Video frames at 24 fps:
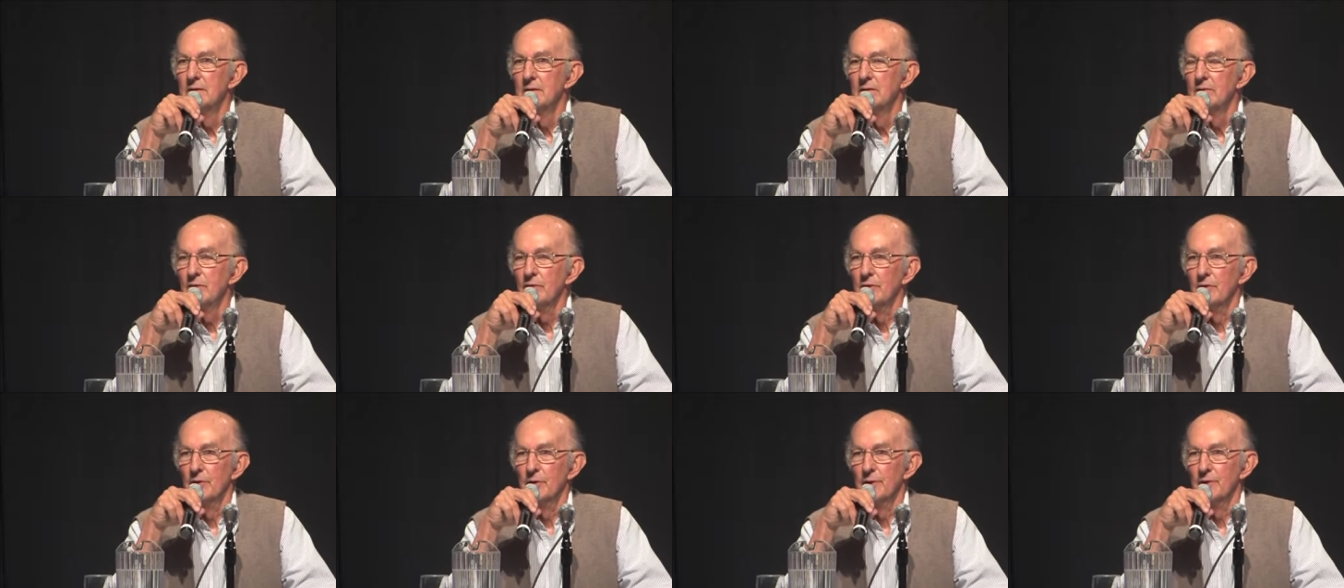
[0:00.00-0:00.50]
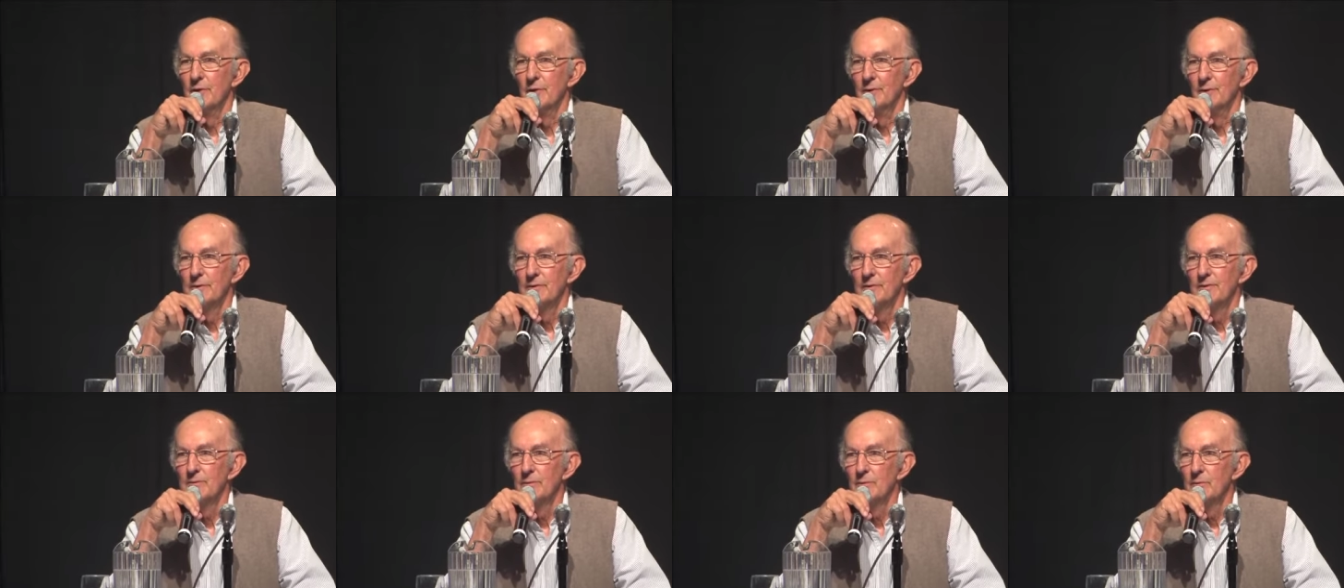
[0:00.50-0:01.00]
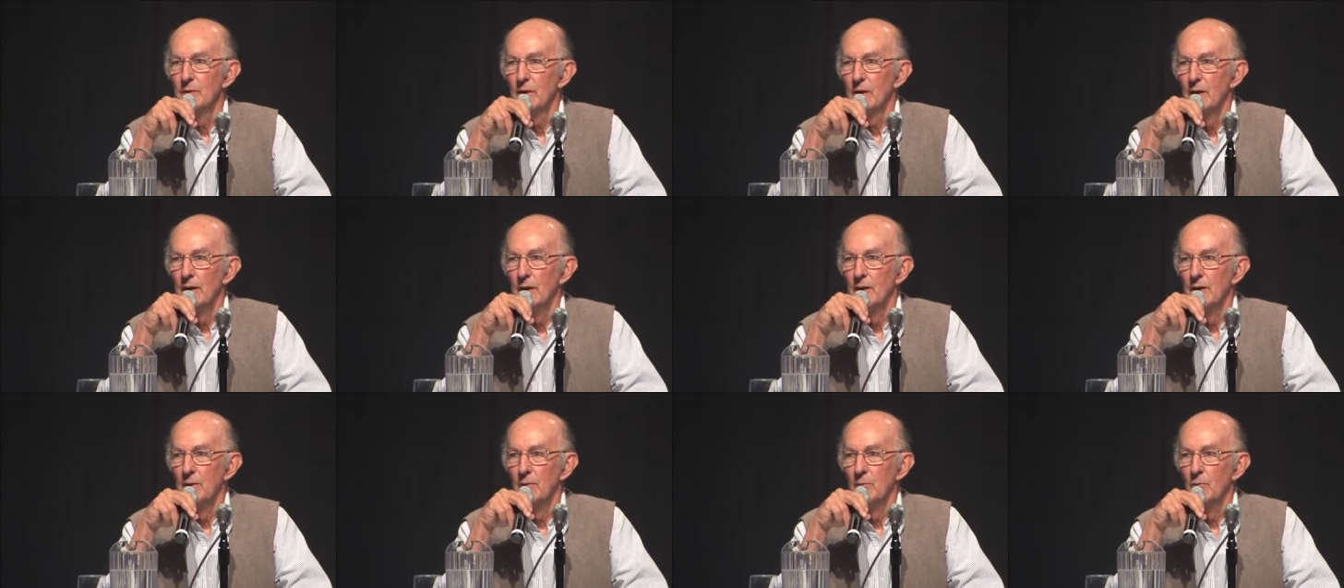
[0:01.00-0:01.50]
when you look at
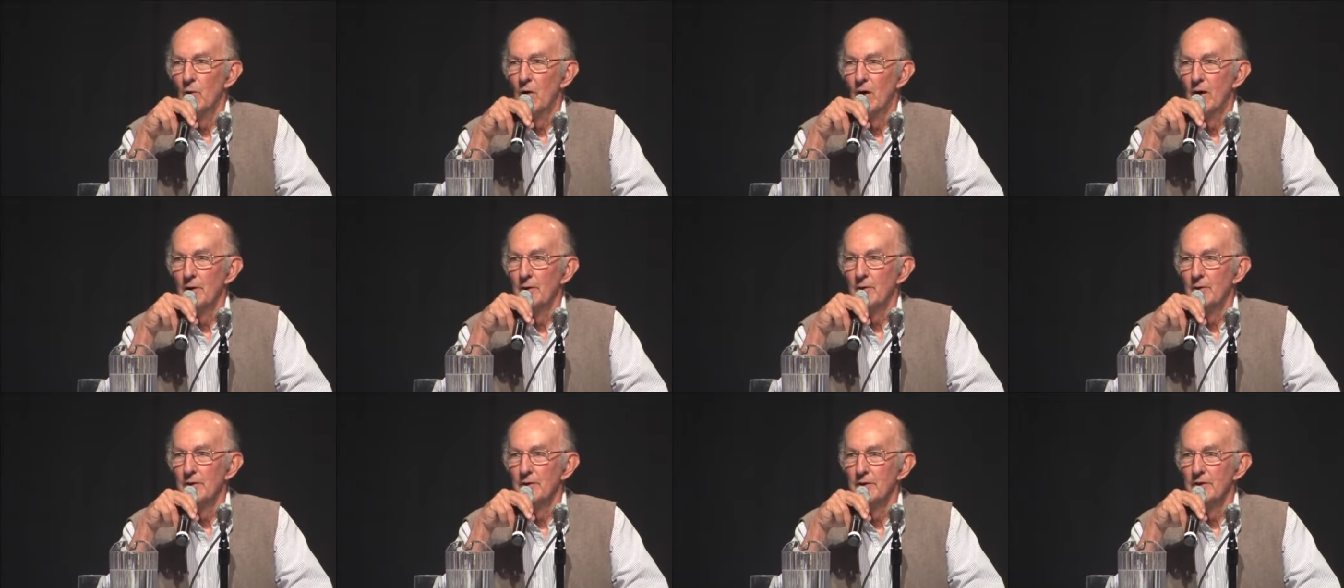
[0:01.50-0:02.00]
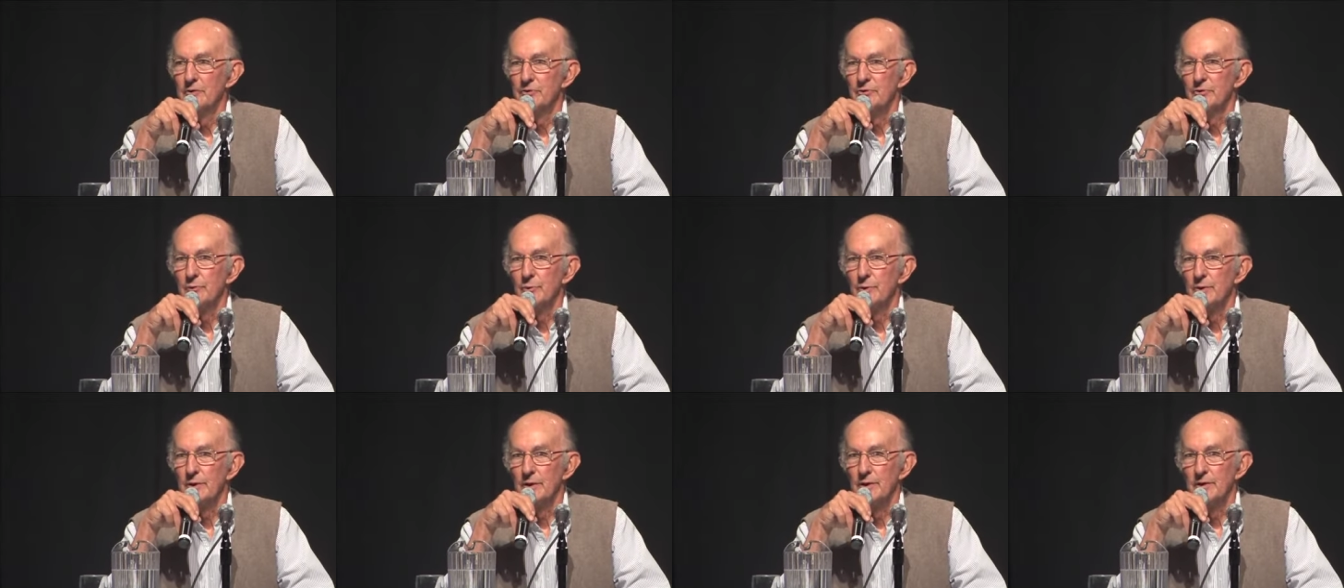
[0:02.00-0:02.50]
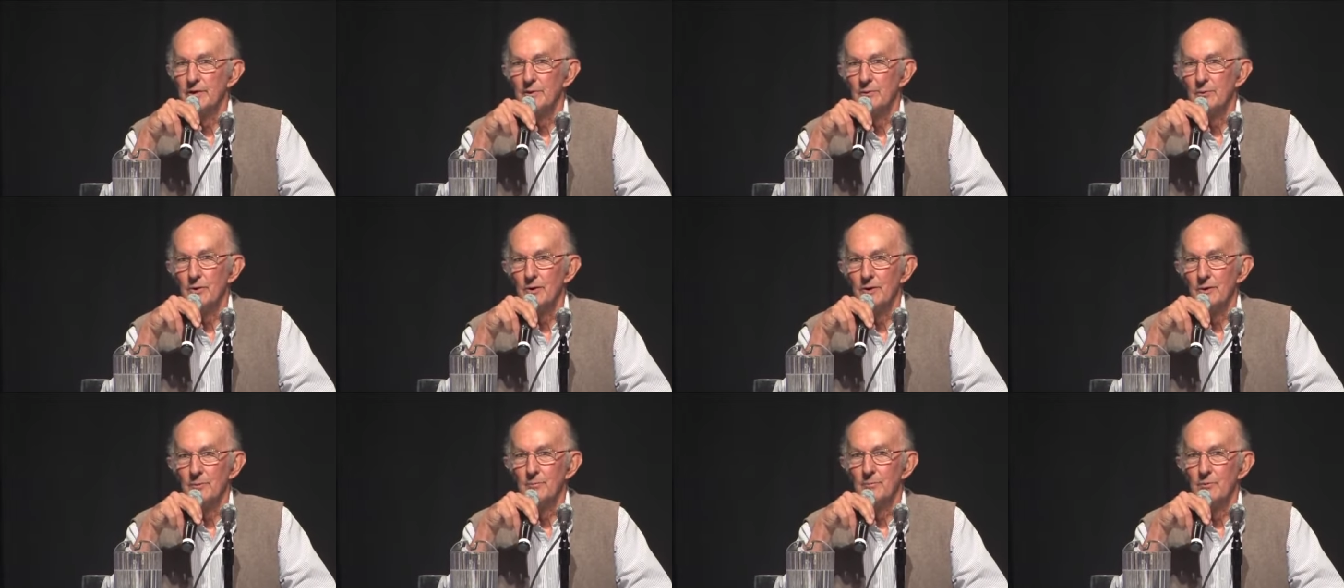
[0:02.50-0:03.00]
uh, water history
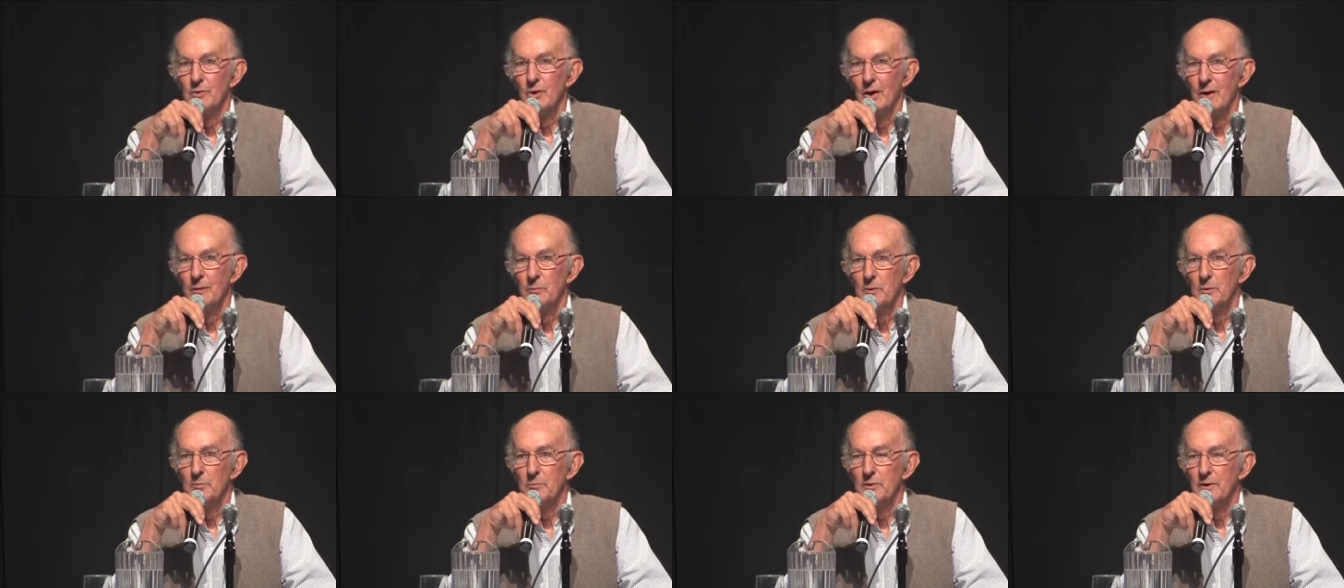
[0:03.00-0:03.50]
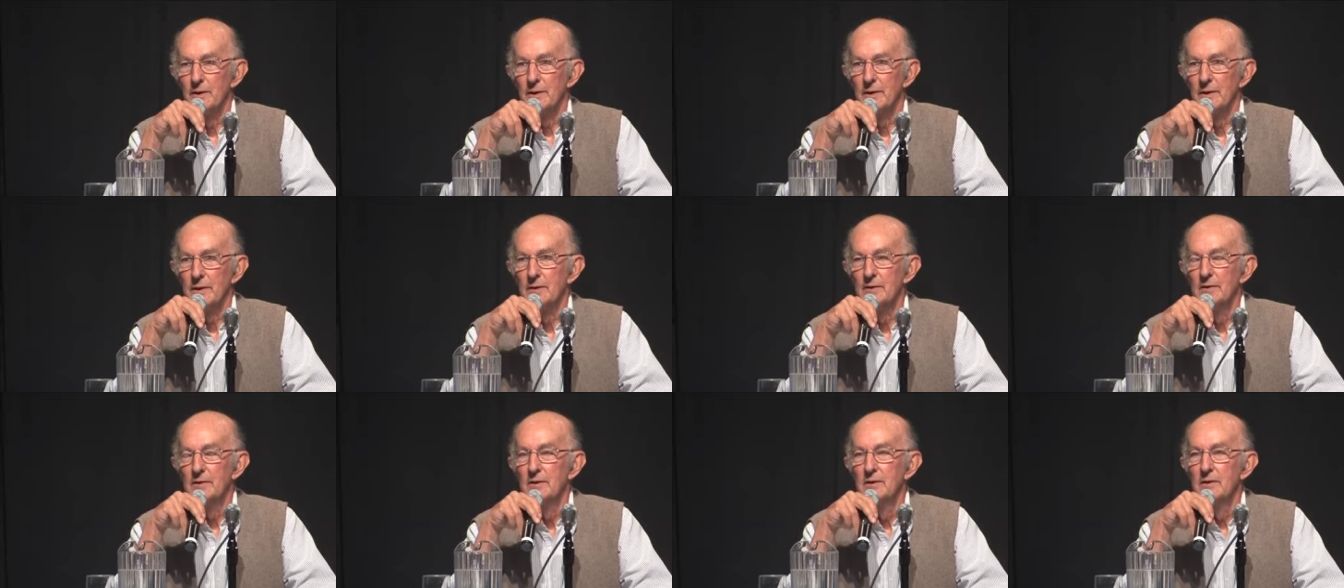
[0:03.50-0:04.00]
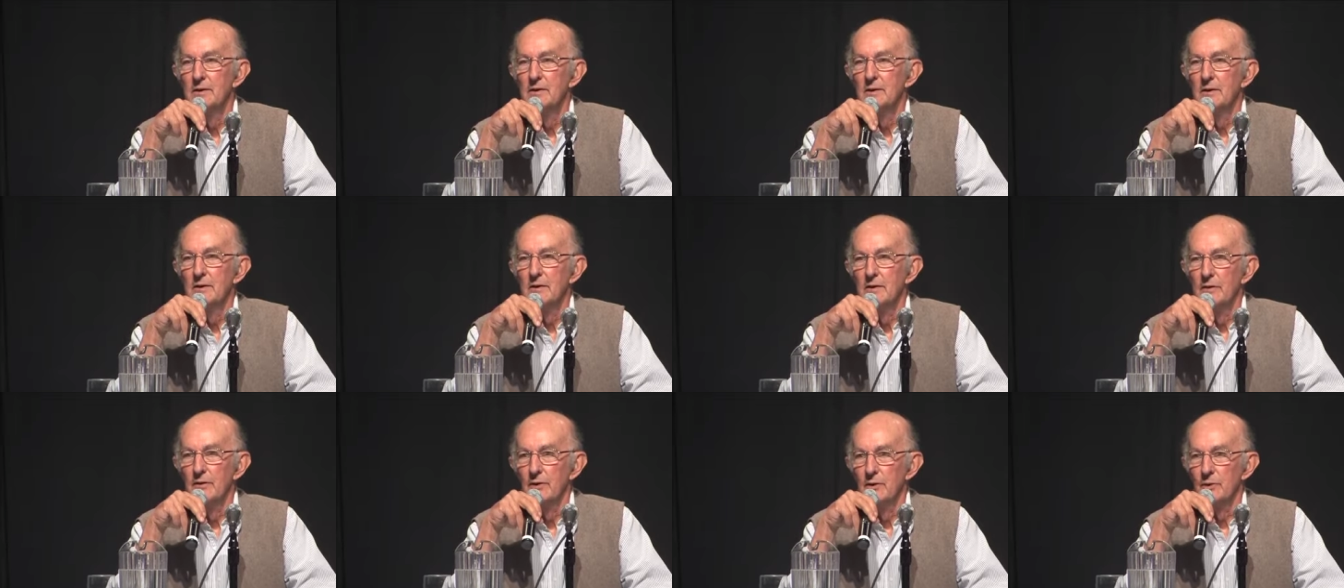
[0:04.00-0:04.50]
anywhere, probably
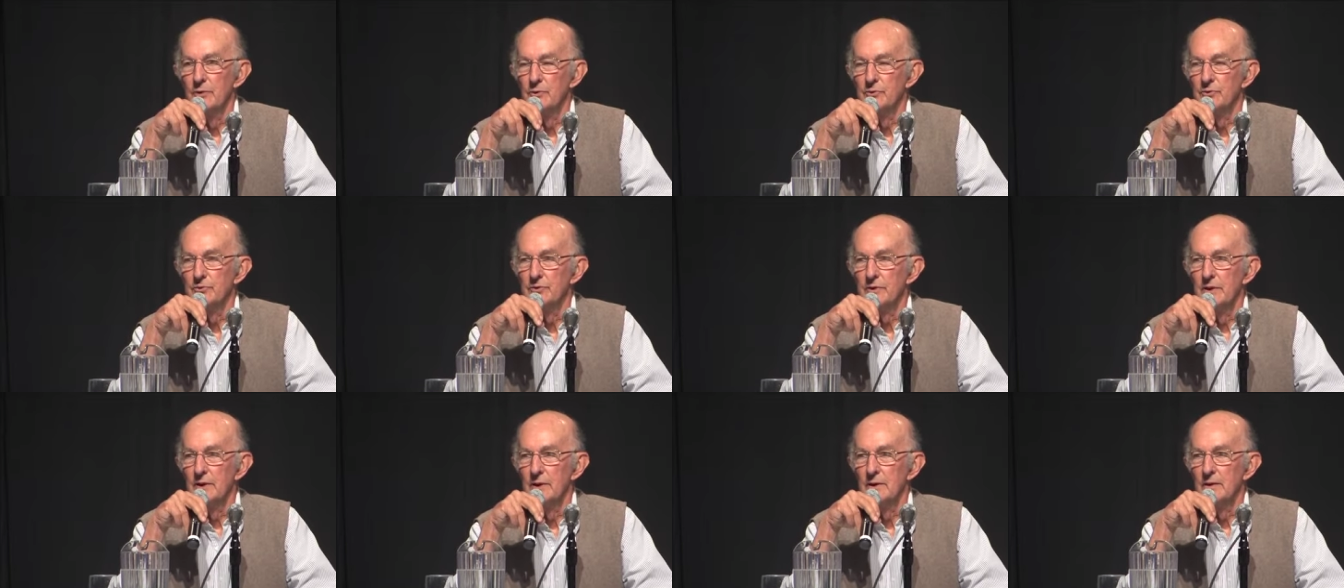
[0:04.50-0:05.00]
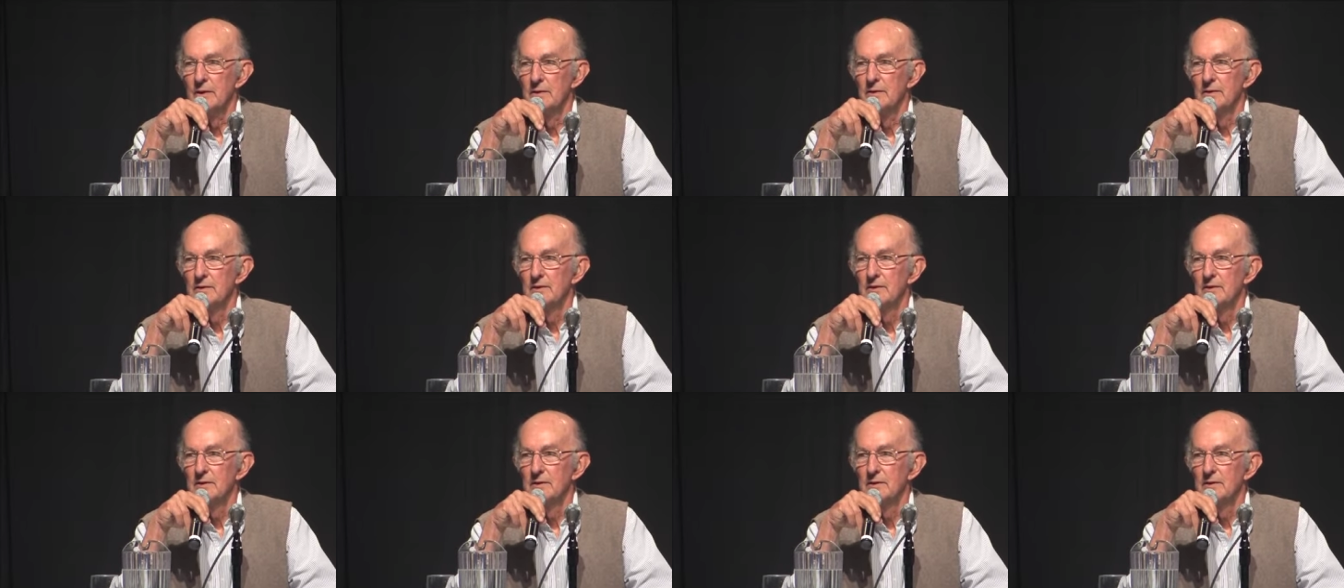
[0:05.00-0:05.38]
there's uh,